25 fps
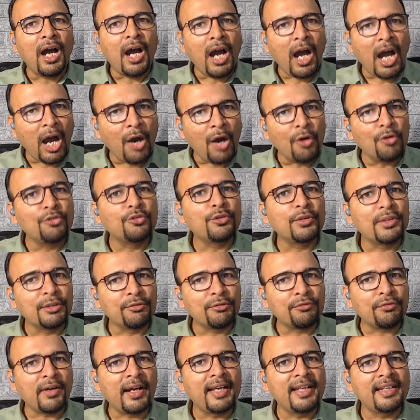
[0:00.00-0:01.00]
how to
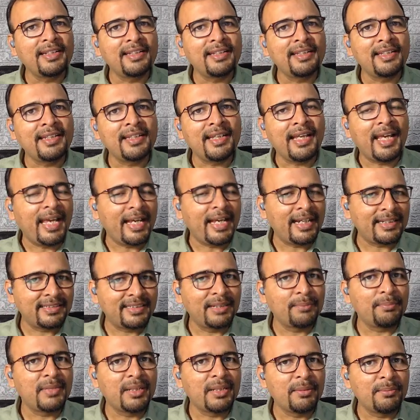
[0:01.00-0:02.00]
define the
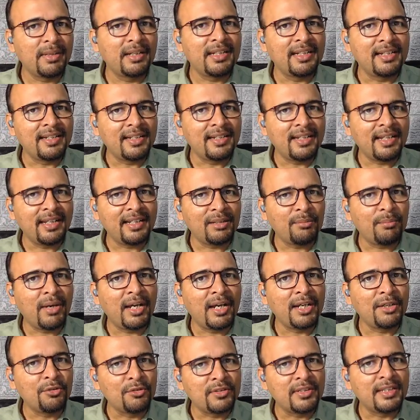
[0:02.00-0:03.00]
acceptable intake by
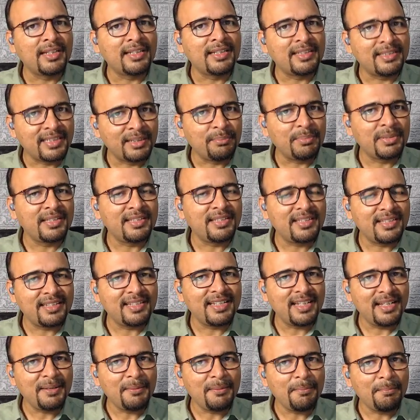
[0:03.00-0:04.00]
using
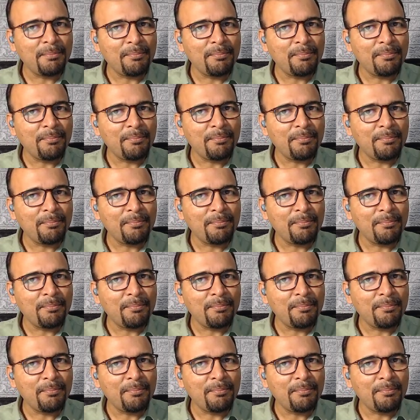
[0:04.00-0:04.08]
CPCA.